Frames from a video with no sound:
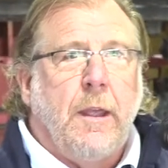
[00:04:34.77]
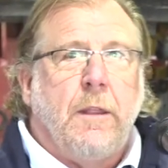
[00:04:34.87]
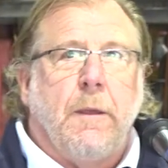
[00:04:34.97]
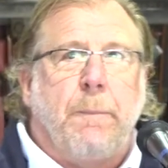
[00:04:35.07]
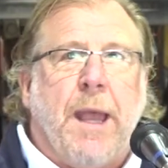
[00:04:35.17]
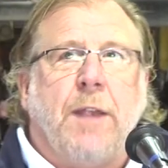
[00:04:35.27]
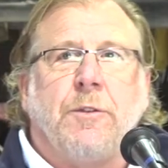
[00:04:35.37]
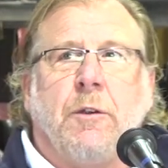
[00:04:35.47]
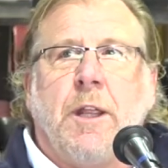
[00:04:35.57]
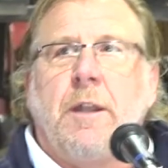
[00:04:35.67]
the
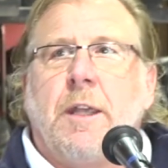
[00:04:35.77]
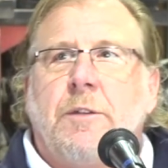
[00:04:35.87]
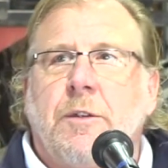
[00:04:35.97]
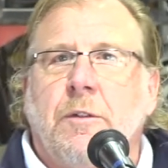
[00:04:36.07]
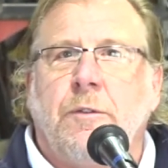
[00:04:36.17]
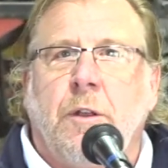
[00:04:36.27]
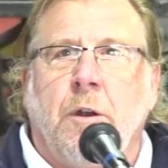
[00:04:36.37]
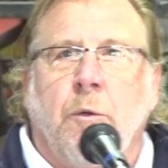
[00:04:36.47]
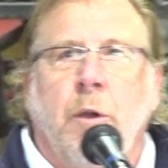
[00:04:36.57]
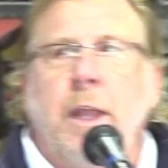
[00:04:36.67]
pasture conditions that
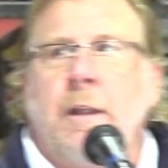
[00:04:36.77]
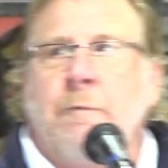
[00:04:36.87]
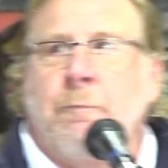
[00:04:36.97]
are rated